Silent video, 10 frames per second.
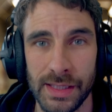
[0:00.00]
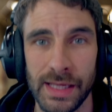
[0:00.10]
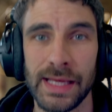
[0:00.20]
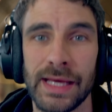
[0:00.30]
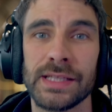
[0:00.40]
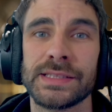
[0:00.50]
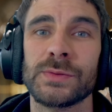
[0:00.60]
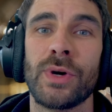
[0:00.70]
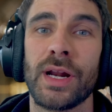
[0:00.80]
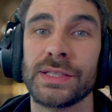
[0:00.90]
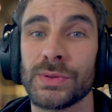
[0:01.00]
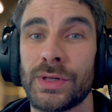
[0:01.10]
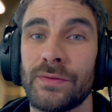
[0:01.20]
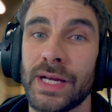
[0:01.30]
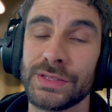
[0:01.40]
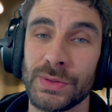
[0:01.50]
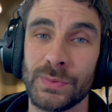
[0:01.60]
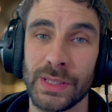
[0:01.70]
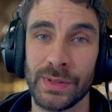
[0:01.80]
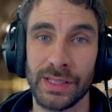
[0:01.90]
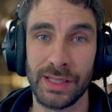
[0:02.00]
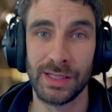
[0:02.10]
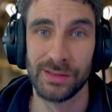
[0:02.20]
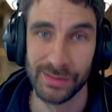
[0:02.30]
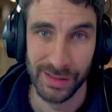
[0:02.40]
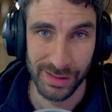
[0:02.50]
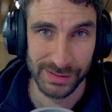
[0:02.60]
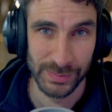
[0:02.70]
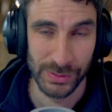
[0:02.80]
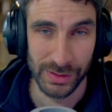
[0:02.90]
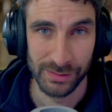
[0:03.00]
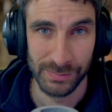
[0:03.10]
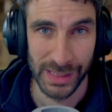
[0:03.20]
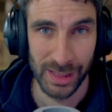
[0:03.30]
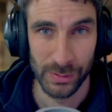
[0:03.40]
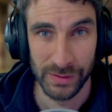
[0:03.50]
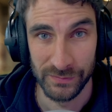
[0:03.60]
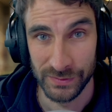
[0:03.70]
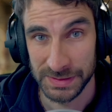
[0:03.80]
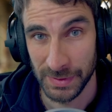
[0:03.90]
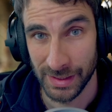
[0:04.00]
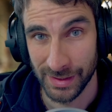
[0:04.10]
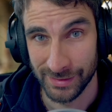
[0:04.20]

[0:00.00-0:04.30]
Yeah, this is one I saw in a Rangehood. We were there to put a power point in for a spa,